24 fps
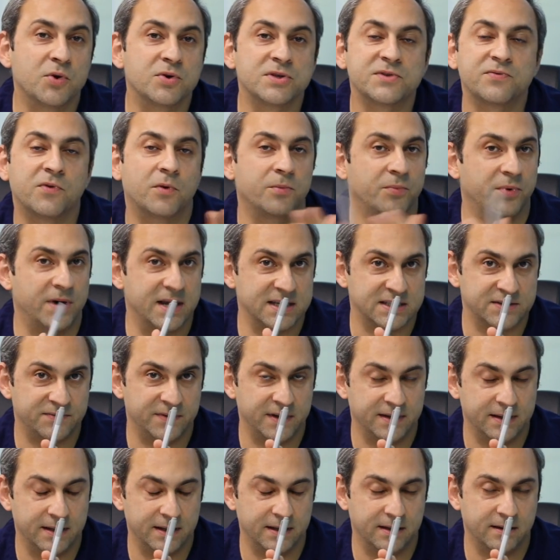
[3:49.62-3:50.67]
goes for
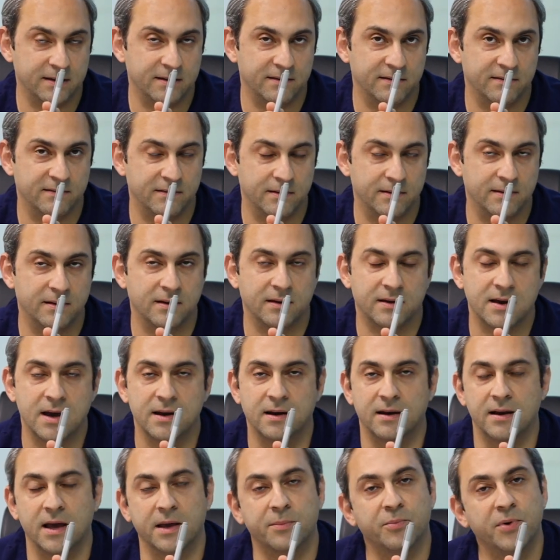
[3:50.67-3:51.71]
breastfeeding,
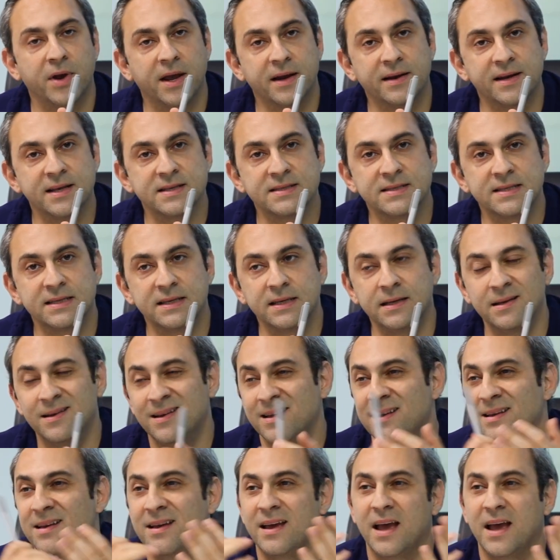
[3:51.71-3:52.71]
kind of like pregnancy.